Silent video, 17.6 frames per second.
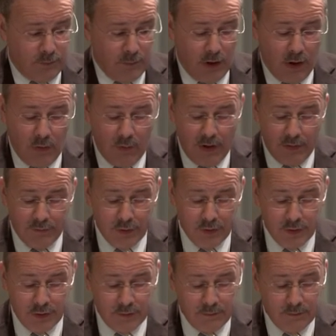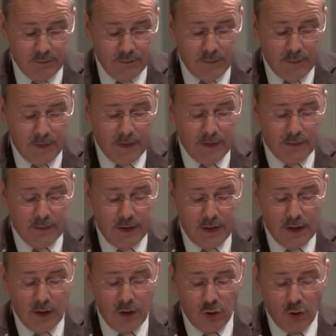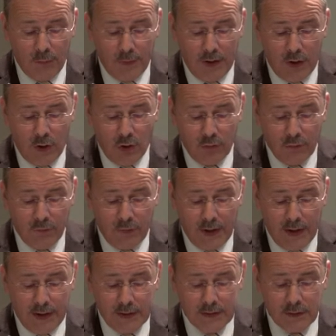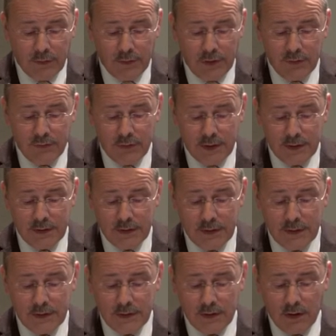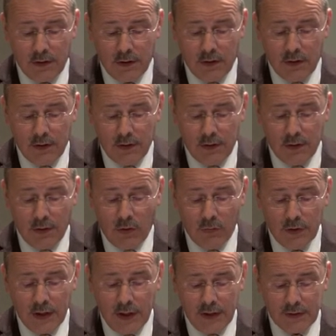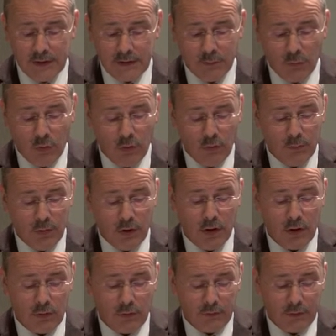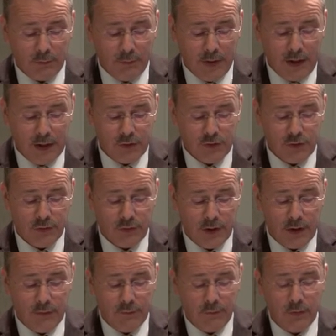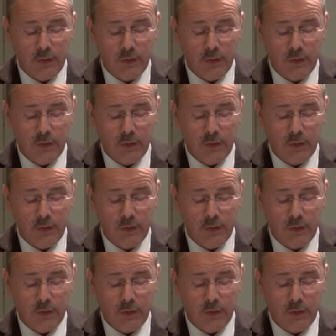However, the economic conflicts of interests are only a small part of the picture. If